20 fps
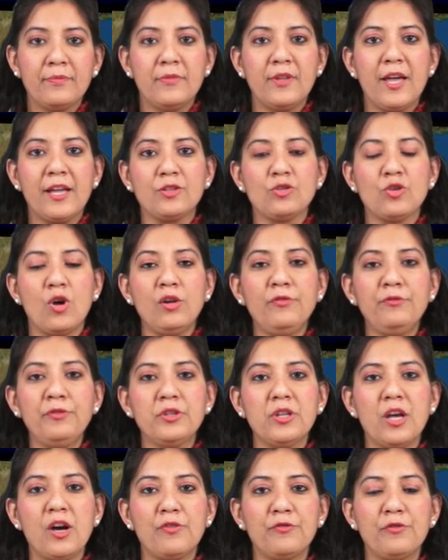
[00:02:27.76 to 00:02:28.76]
That's all for
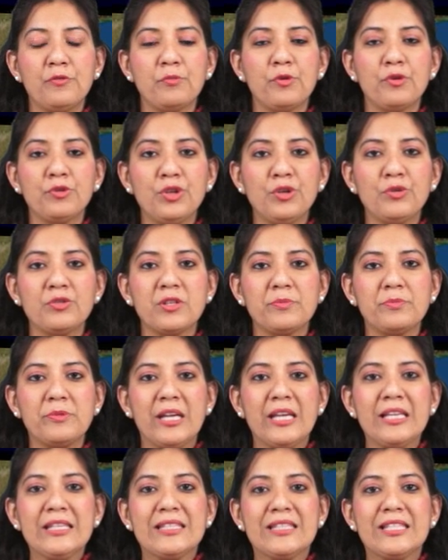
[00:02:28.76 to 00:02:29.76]
now. For more news
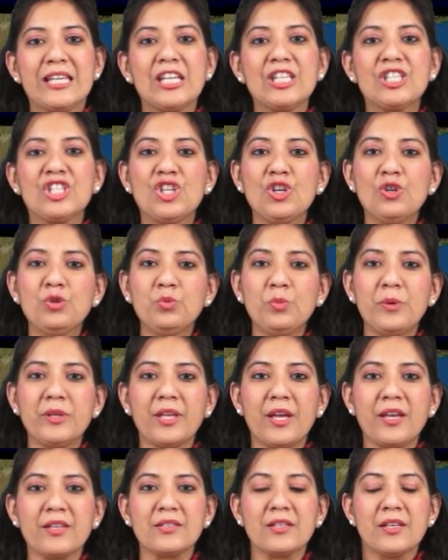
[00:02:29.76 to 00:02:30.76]
updates, stay tuned with
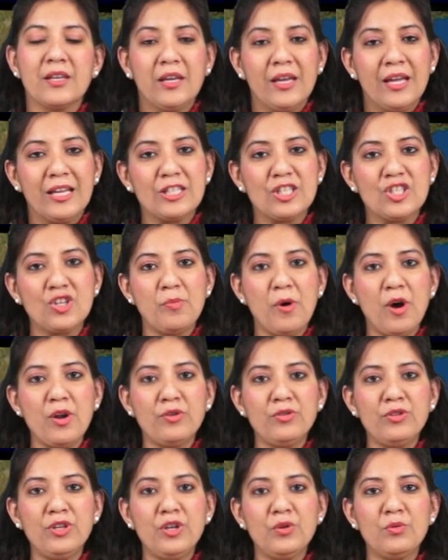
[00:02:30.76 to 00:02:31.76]
us. It's
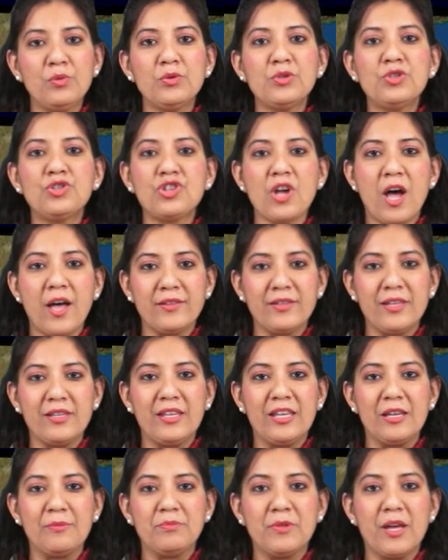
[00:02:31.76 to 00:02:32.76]
Tomorrow News, Chandni
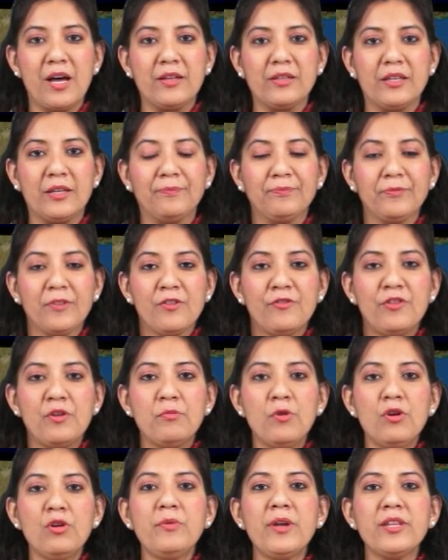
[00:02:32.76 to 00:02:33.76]
Nebnani. For
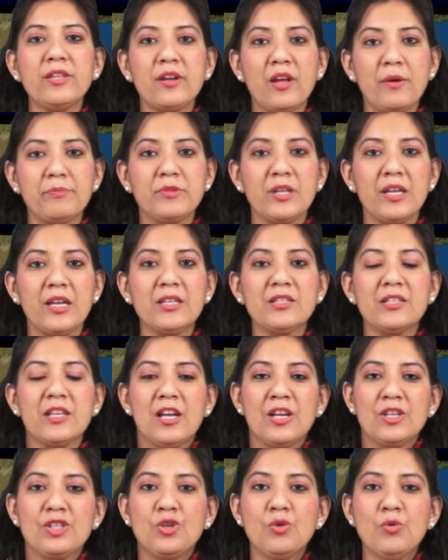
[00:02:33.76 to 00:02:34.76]
more weather updates,
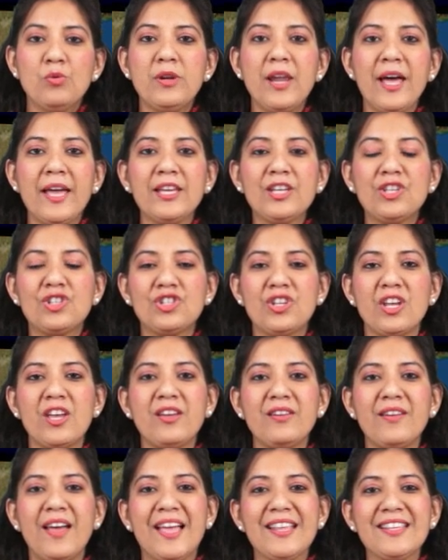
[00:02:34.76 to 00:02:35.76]
do like,
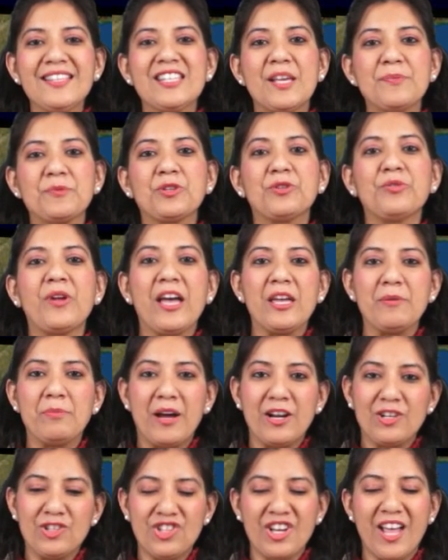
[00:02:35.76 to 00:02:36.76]
share and subscribe
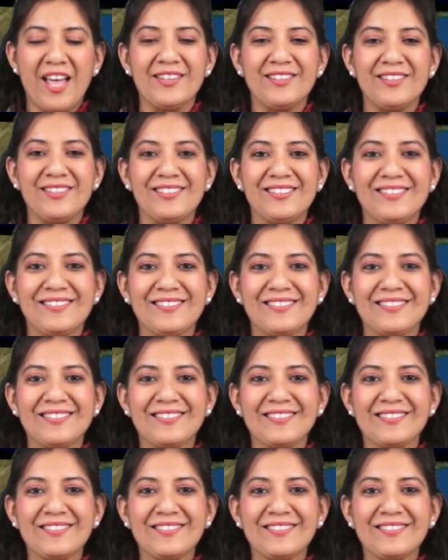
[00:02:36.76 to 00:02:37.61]
our channel.